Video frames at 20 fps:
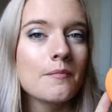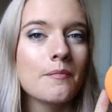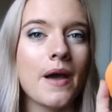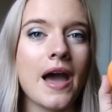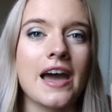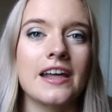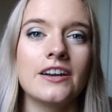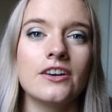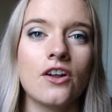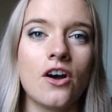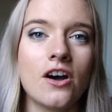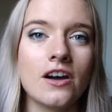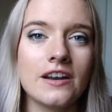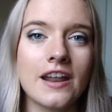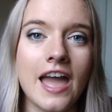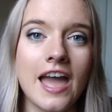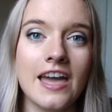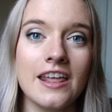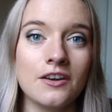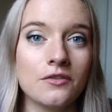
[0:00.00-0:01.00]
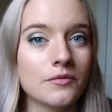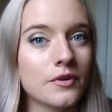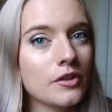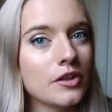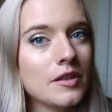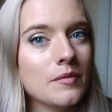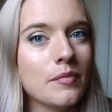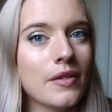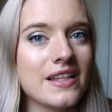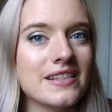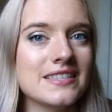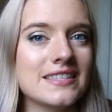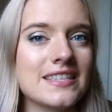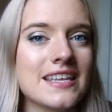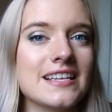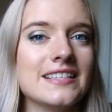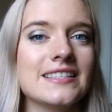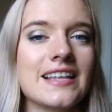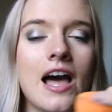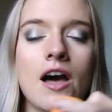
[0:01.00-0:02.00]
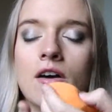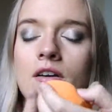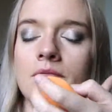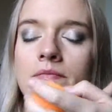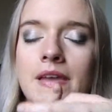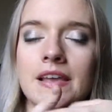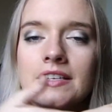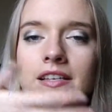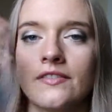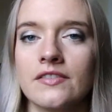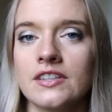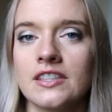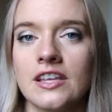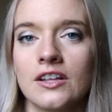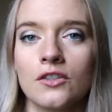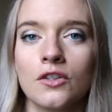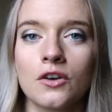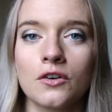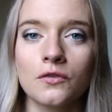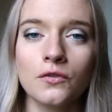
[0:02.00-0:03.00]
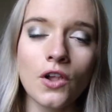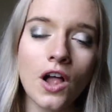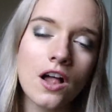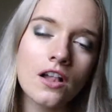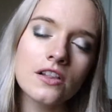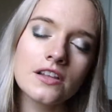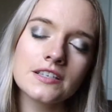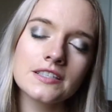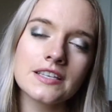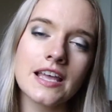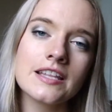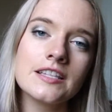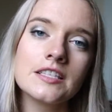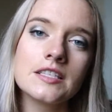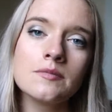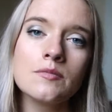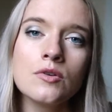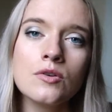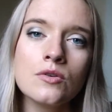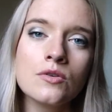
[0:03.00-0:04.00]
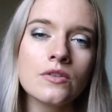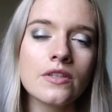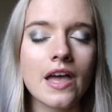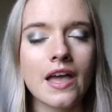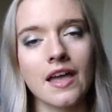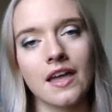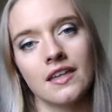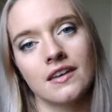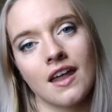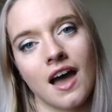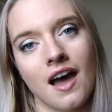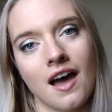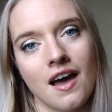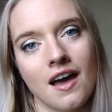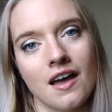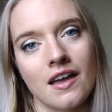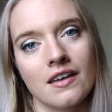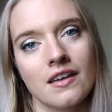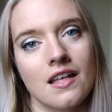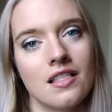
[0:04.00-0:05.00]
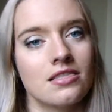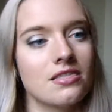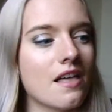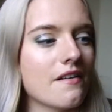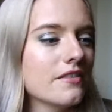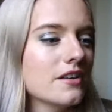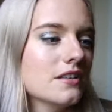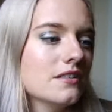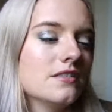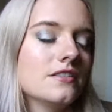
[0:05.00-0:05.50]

pat it on, and it really blends things out and makes everything look flawless and smooth, and I love it.